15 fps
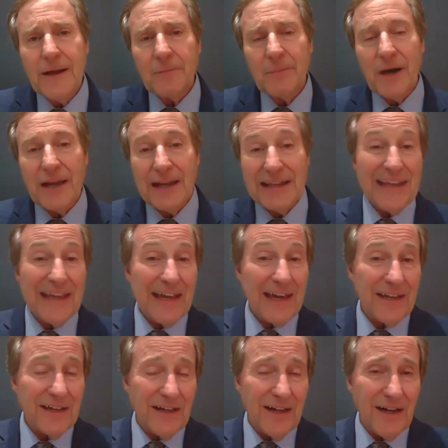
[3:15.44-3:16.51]
But
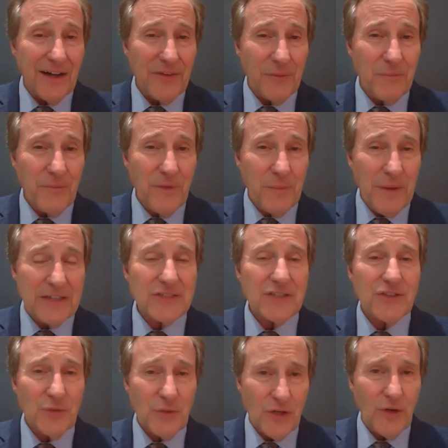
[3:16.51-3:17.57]
again, uh, the, the patients
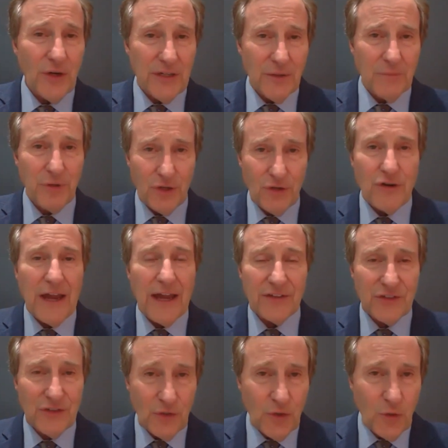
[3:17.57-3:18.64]
who are going to progress
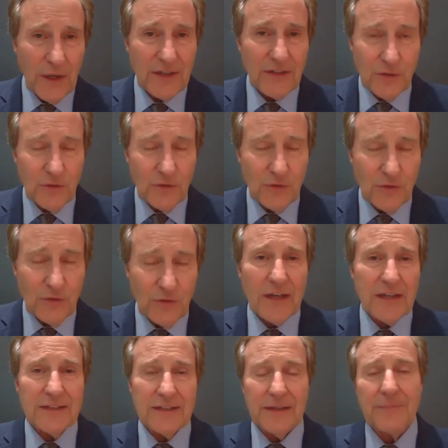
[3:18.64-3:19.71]
do, quick, do so
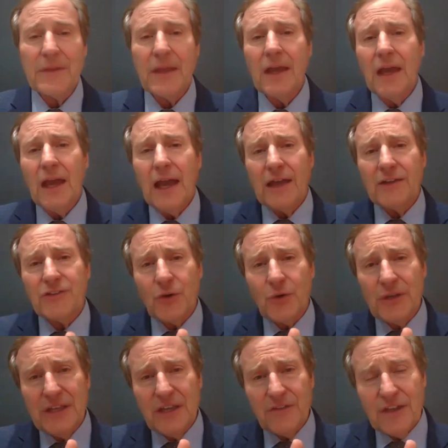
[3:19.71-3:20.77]
quickly. And so
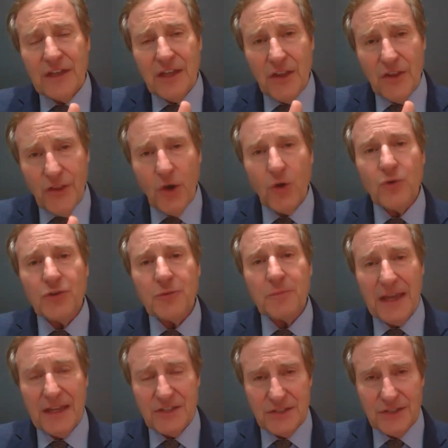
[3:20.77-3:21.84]
giving those
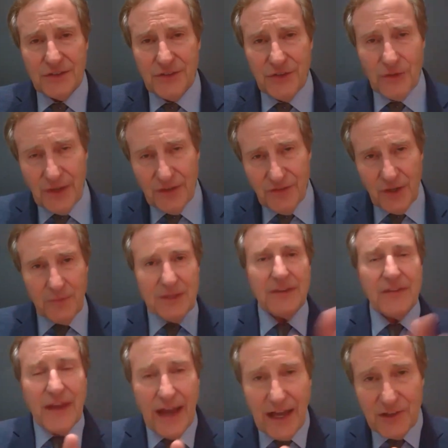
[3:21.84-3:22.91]
patients, so they've come into
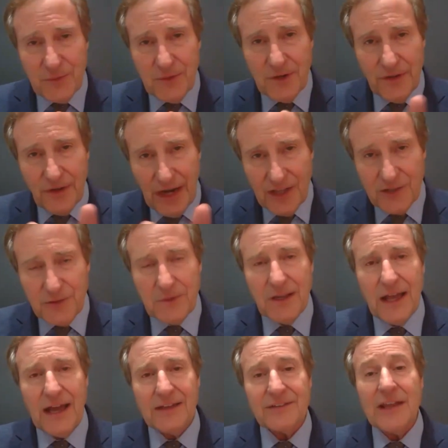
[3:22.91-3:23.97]
the hospital, they're
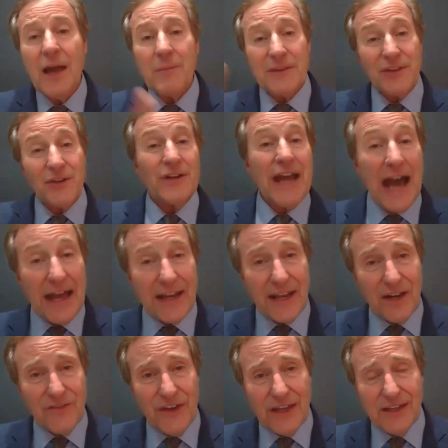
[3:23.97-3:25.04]
hospitalized, but they're not on
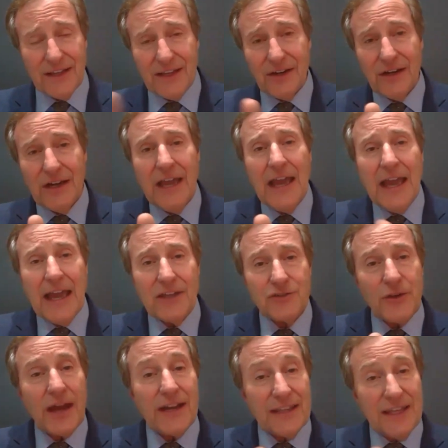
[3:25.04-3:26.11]
a ventilator, and
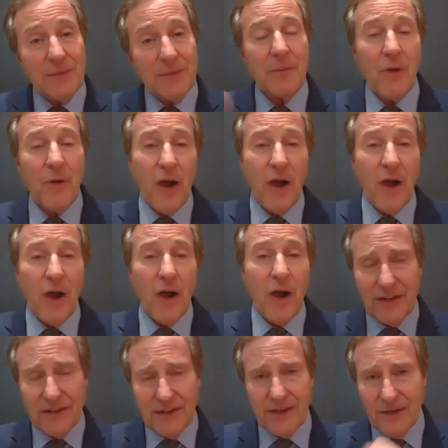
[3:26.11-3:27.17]
try to keep them off the
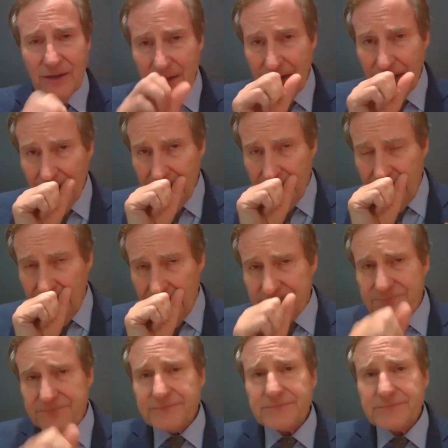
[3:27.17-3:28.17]
ventilator.